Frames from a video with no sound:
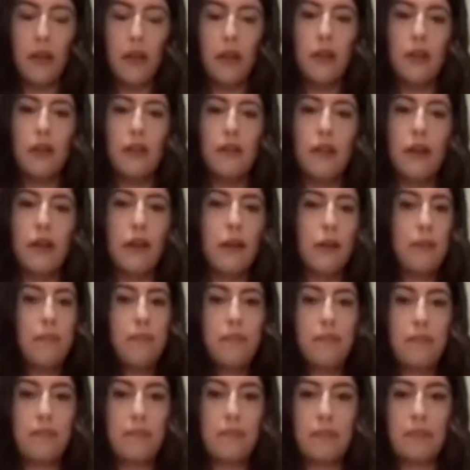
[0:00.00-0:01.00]
So,
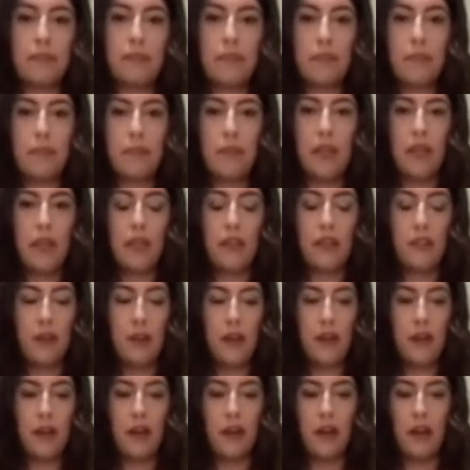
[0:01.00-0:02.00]

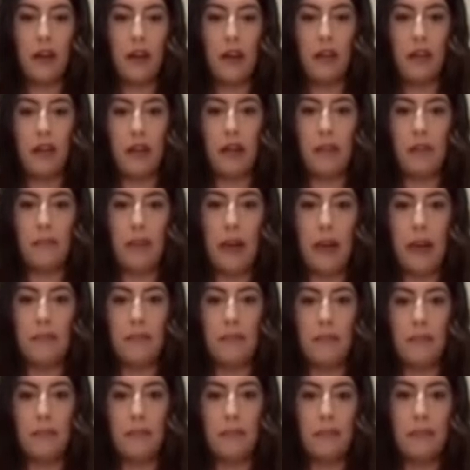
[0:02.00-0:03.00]
it's hard out here,
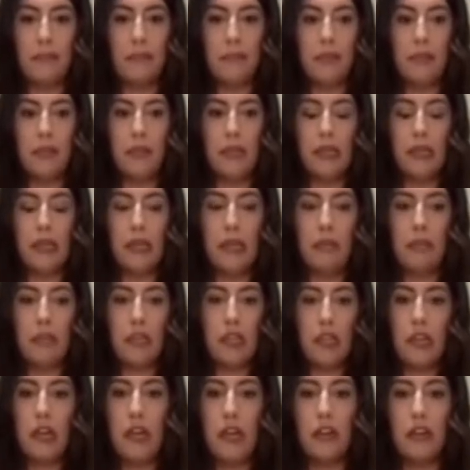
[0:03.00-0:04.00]
man. I'm just
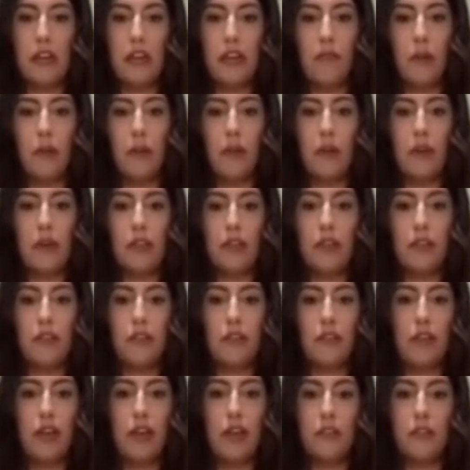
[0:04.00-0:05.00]
like not looking forward
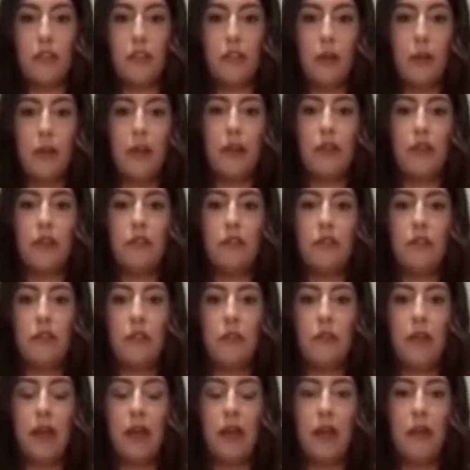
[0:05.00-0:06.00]
to trying to explain to
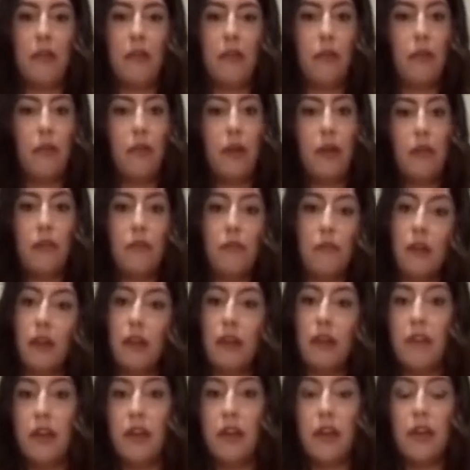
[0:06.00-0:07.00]
a man what do I do for a
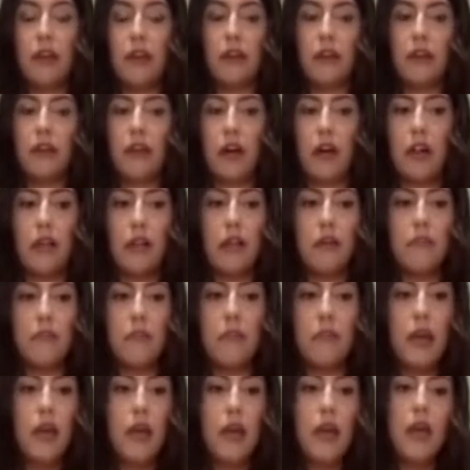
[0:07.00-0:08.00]
living, tell
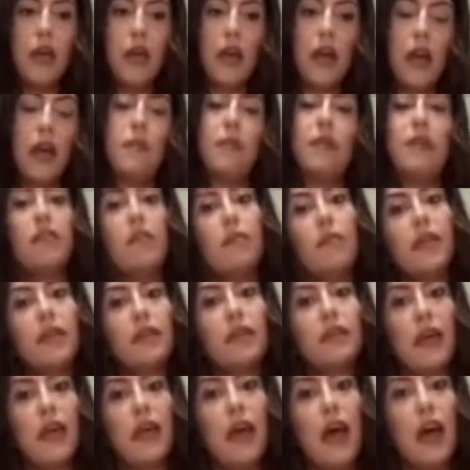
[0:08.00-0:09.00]
him how many
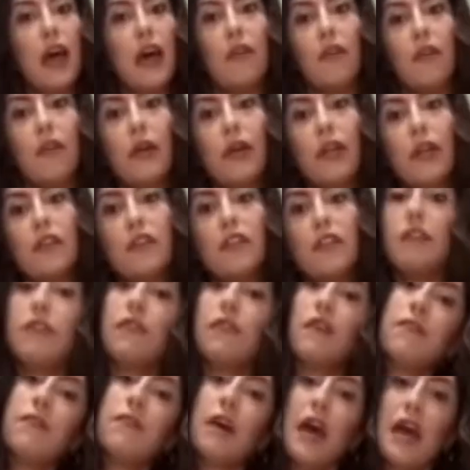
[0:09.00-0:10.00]
siblings I have, what do I like to do
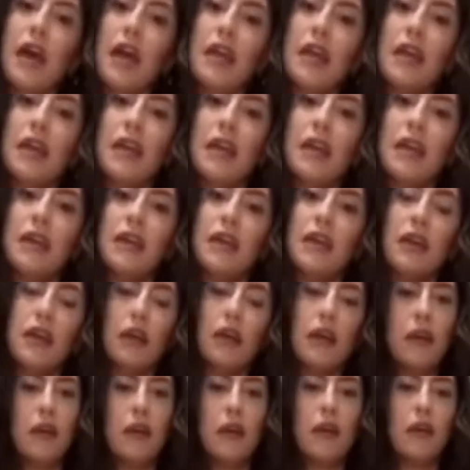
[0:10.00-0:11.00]
for
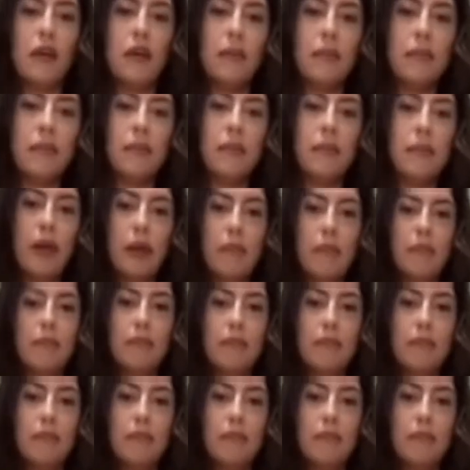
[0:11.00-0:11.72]
fun. But.